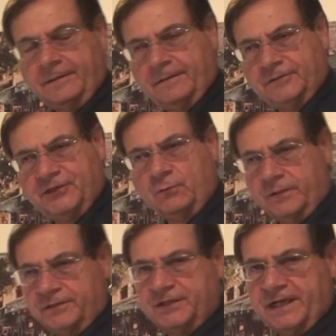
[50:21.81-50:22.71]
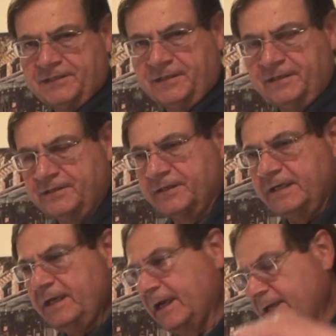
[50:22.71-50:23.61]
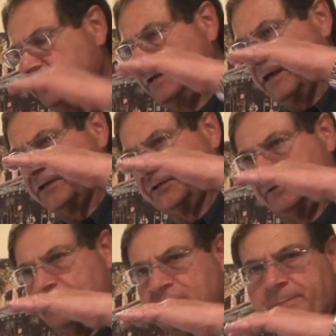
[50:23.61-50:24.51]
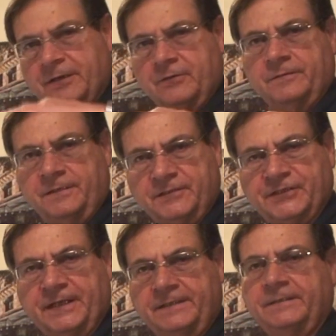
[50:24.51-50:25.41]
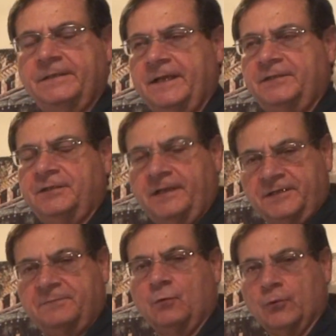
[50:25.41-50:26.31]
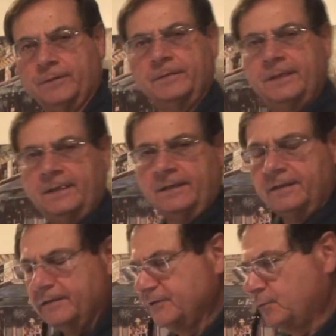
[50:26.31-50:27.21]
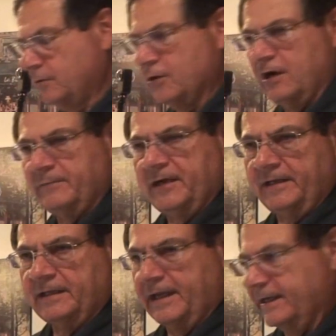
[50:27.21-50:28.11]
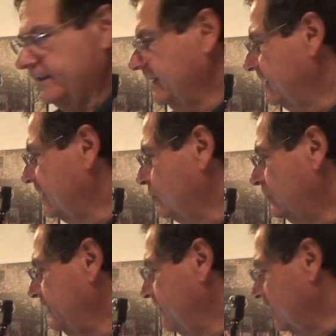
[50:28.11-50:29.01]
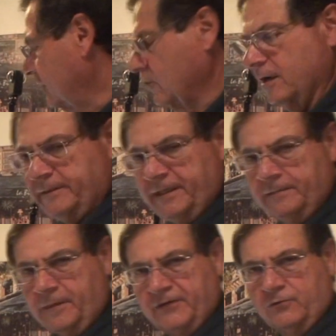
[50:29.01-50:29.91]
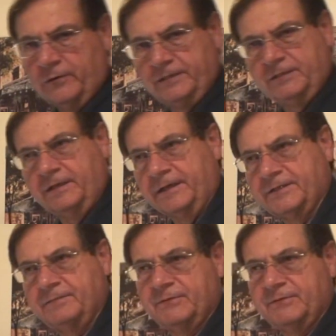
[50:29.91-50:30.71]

The G1Assassin is an eATX. It's much bigger than the standard ATX board. This will accommodate that. I think this will even accommodate a micro ATX.